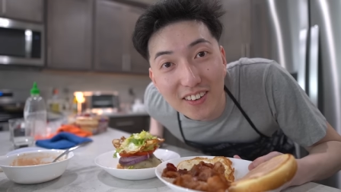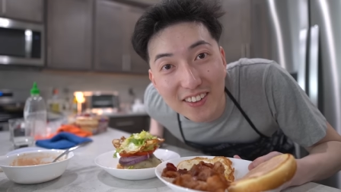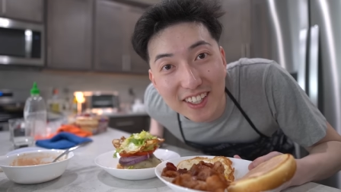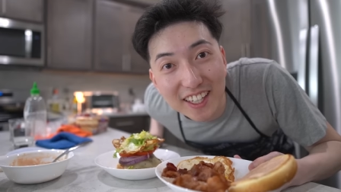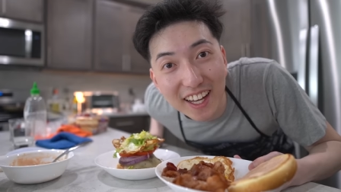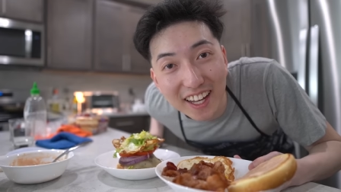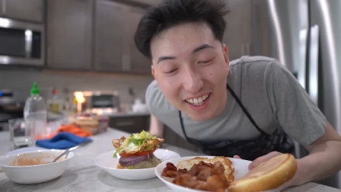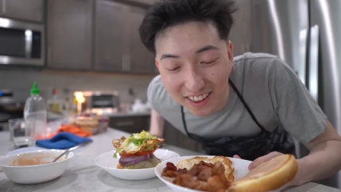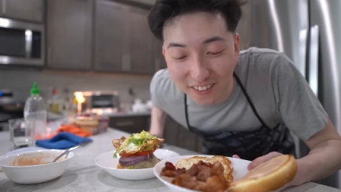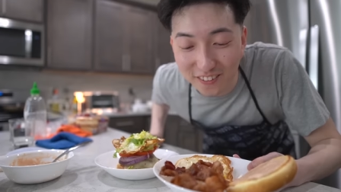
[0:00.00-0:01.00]

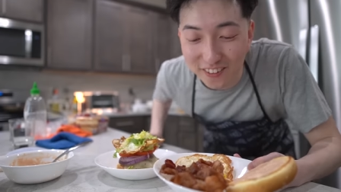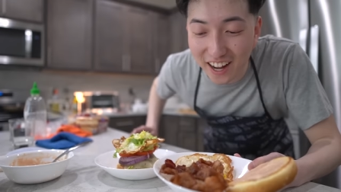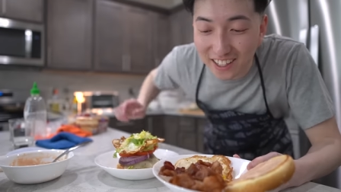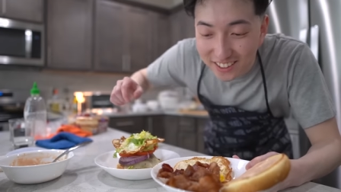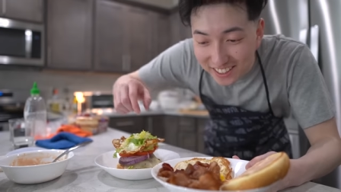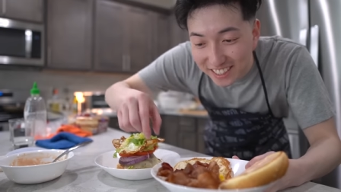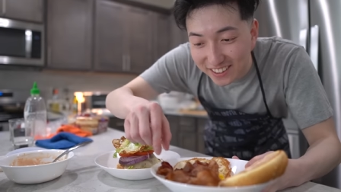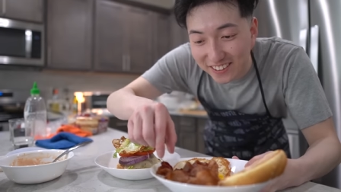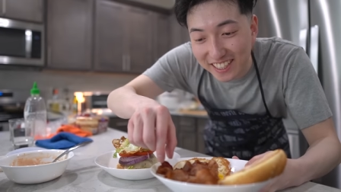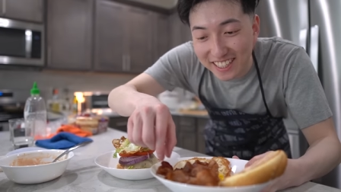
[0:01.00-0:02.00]
Okay, the final
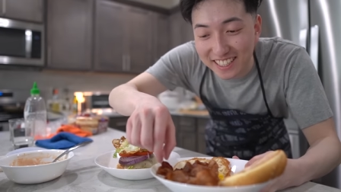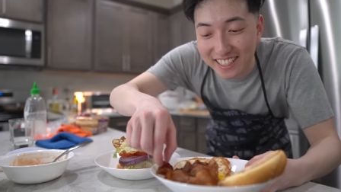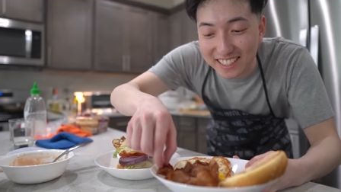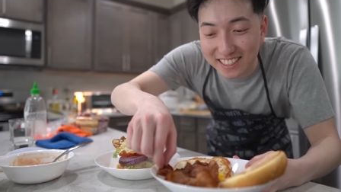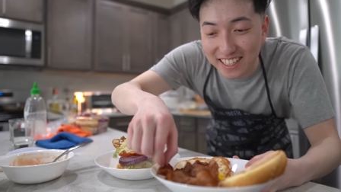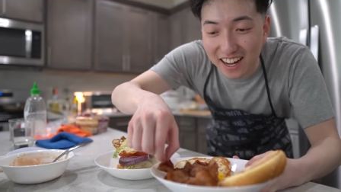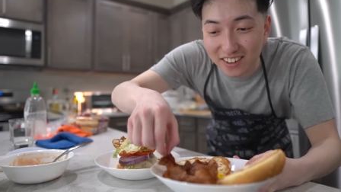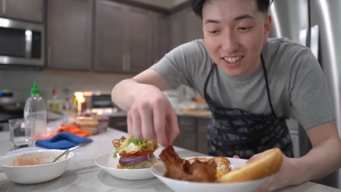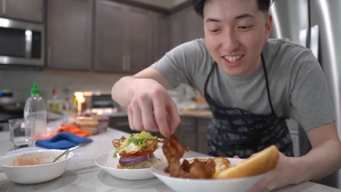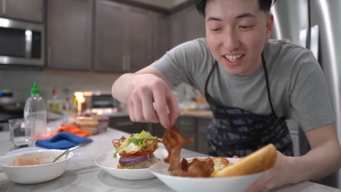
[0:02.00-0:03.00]
ingredient is now
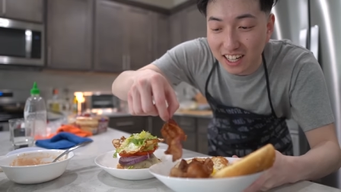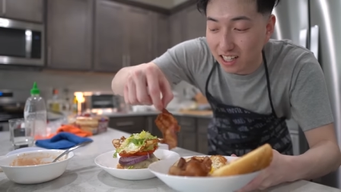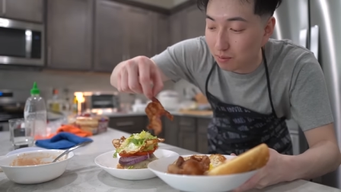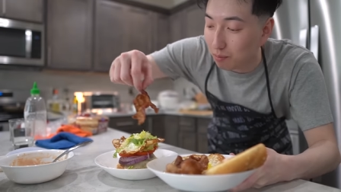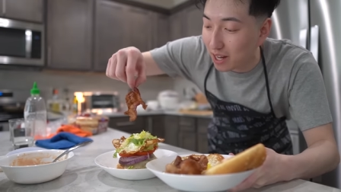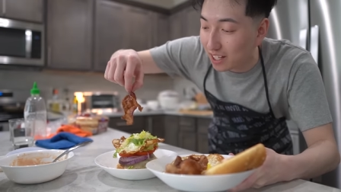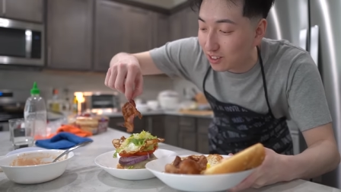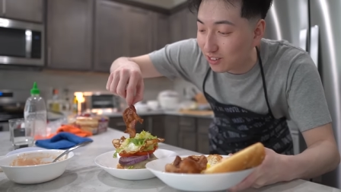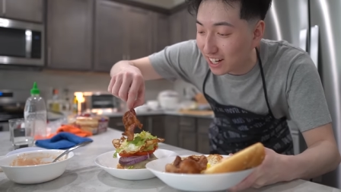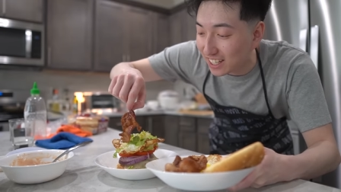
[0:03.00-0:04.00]
done. I got the
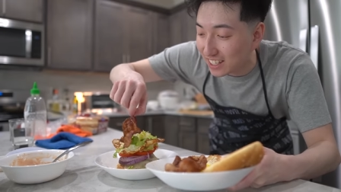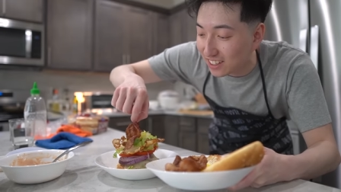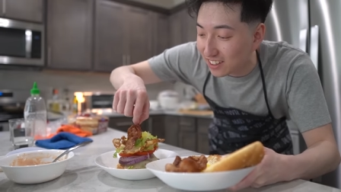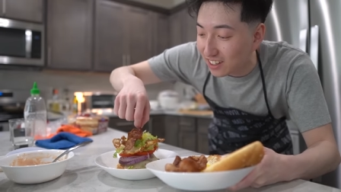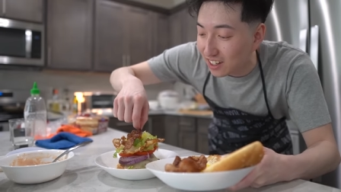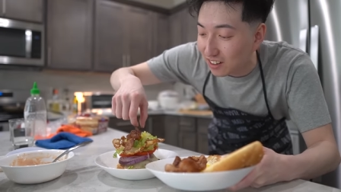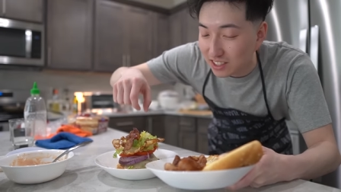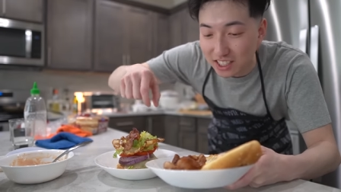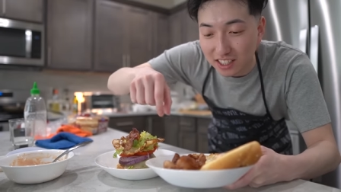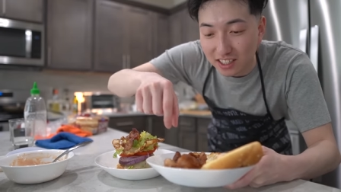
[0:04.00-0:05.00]
bacon right here.
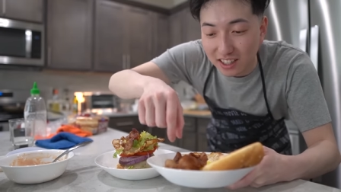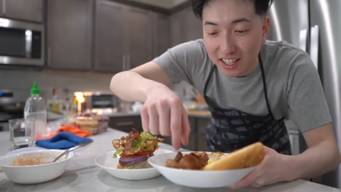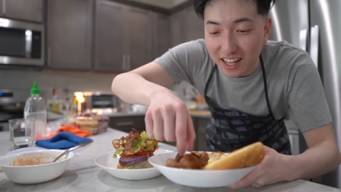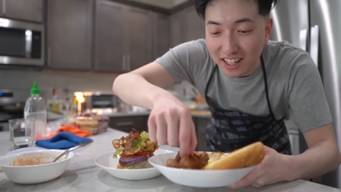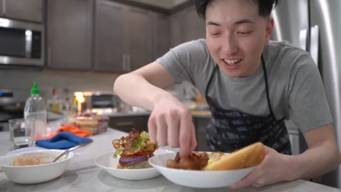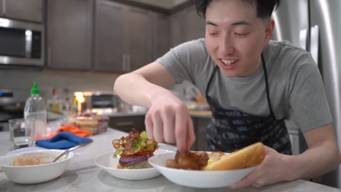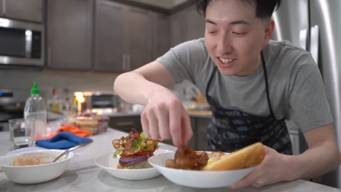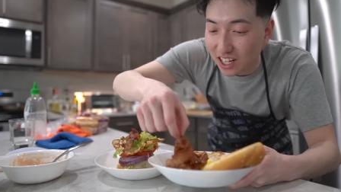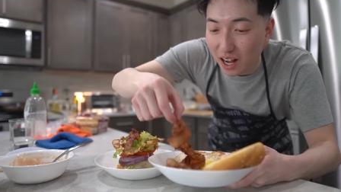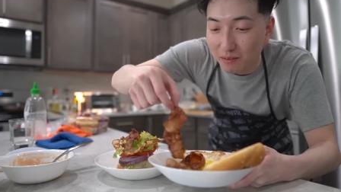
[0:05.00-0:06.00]
Just gonna lay it on
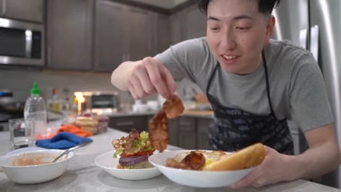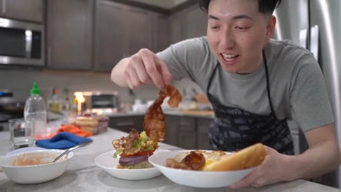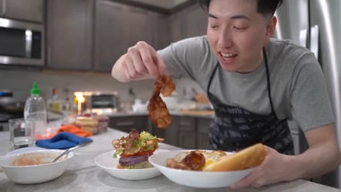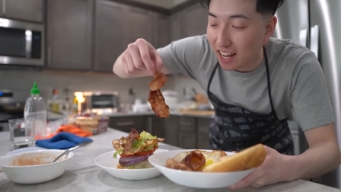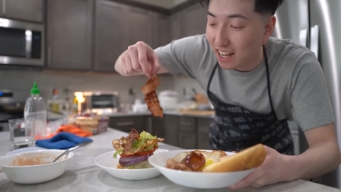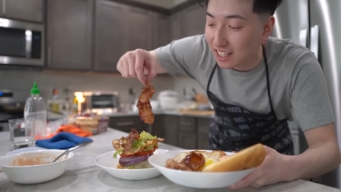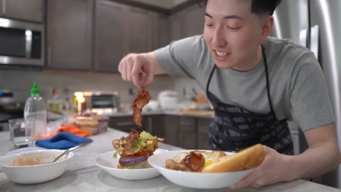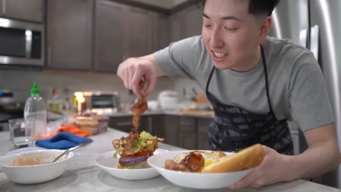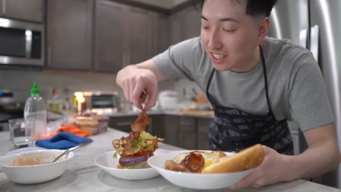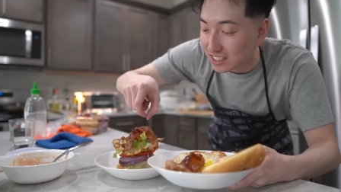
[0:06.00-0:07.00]
top of the
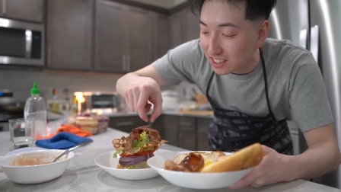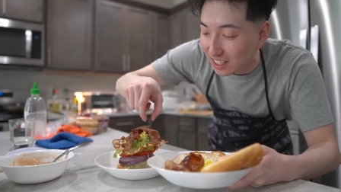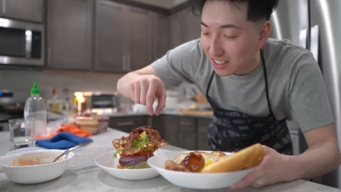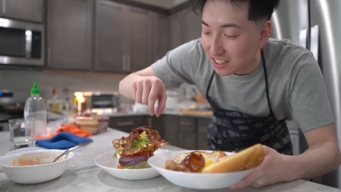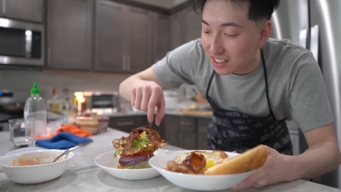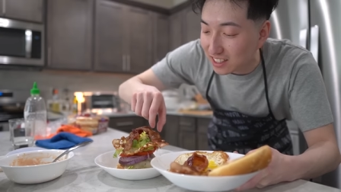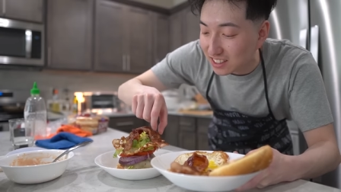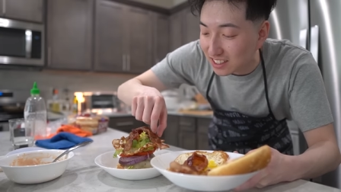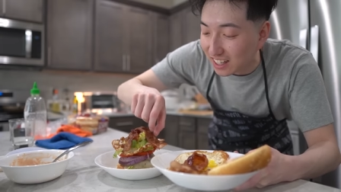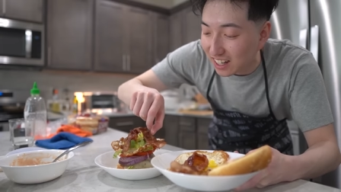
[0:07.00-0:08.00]
egg just like this.
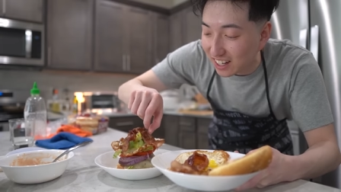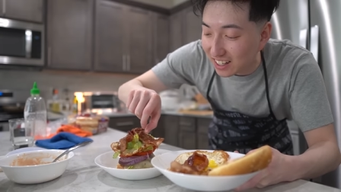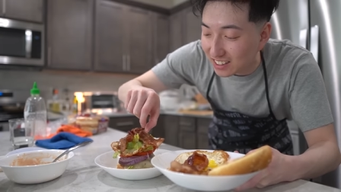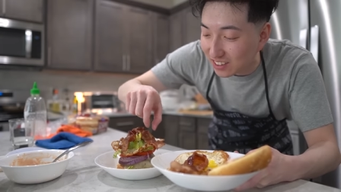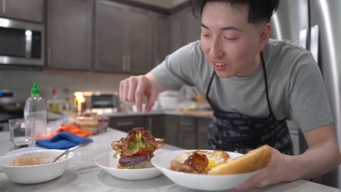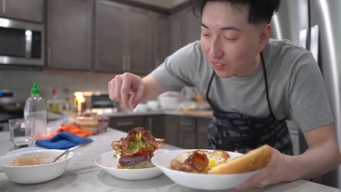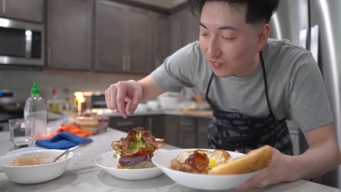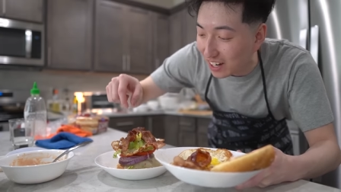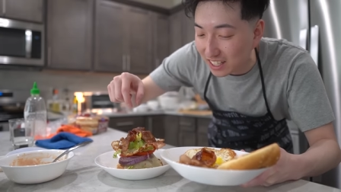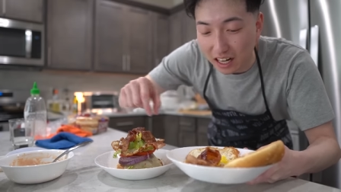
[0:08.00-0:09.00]
Guys, oh
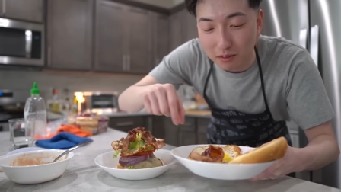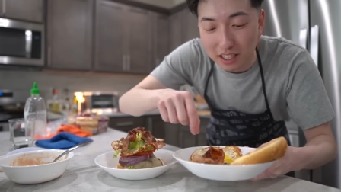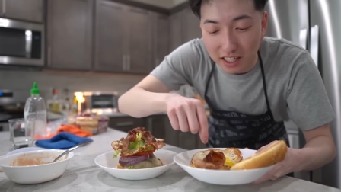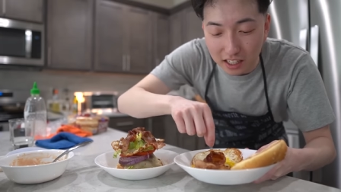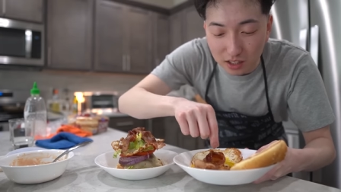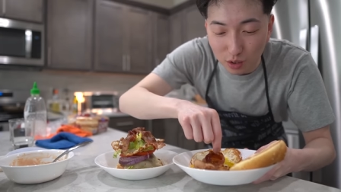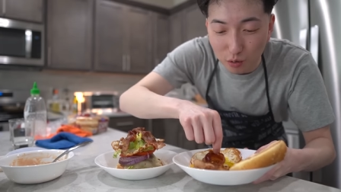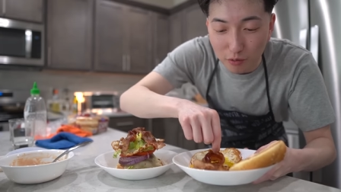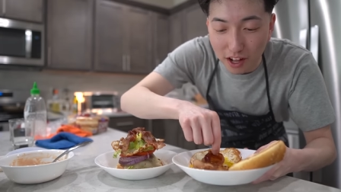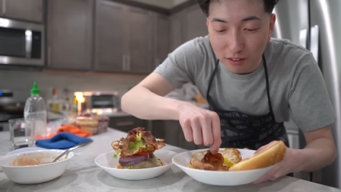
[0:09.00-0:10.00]
my, I'm gonna get so
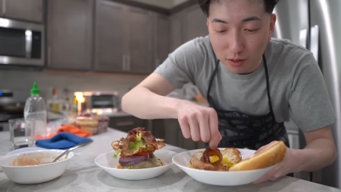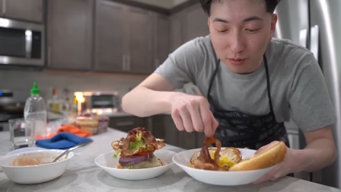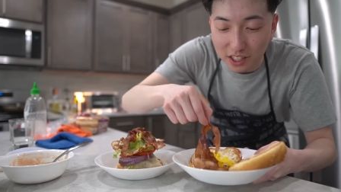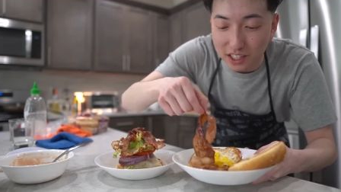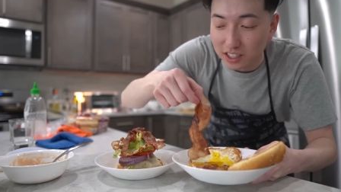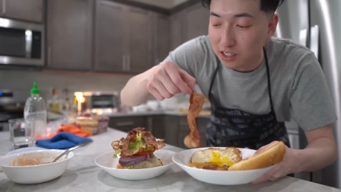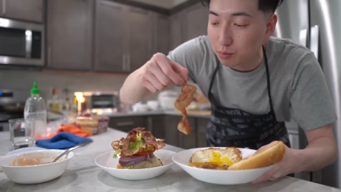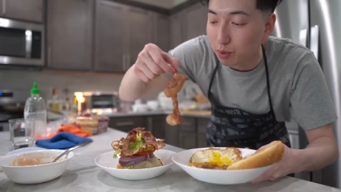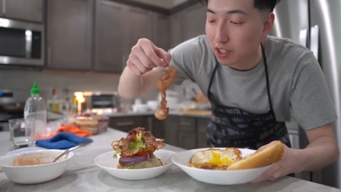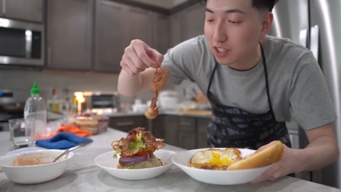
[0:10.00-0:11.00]
fat from eating this,
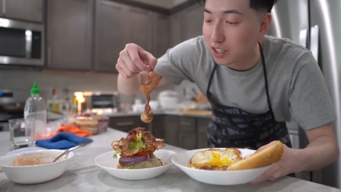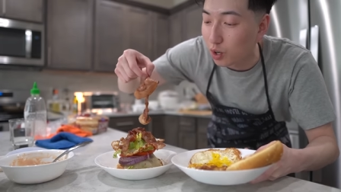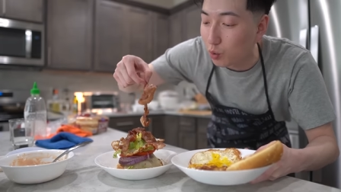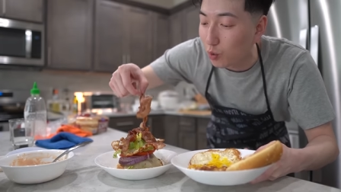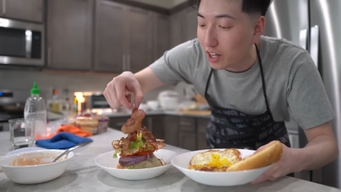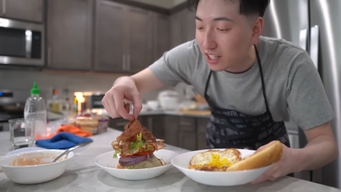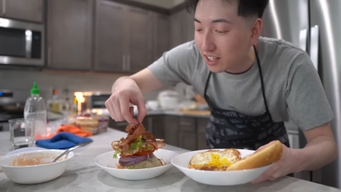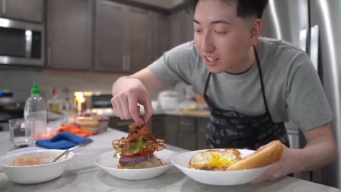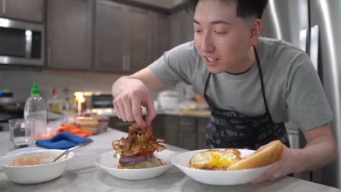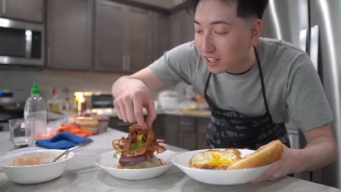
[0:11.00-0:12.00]
but you know what?